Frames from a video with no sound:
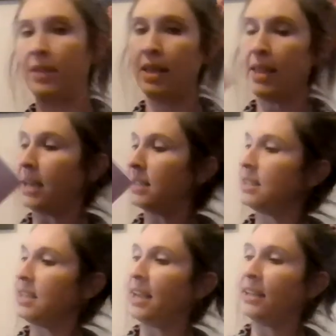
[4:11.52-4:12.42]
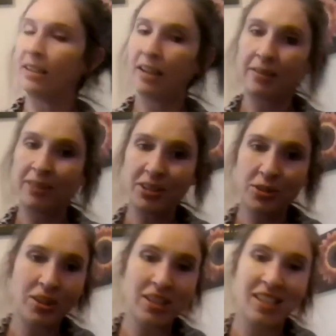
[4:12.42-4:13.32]
And that is the end of our
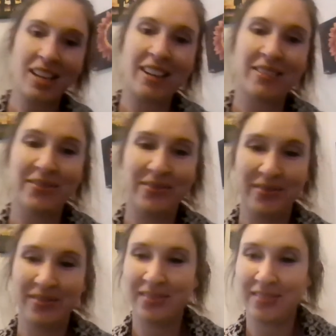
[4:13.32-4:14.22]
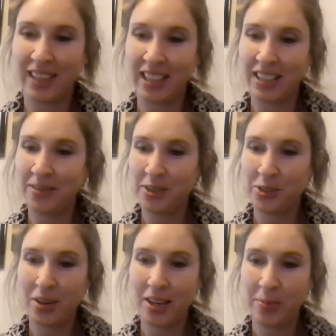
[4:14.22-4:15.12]
story today. Thank you for
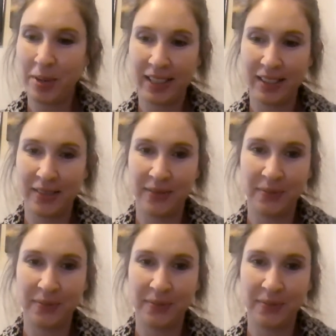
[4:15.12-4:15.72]
joining me.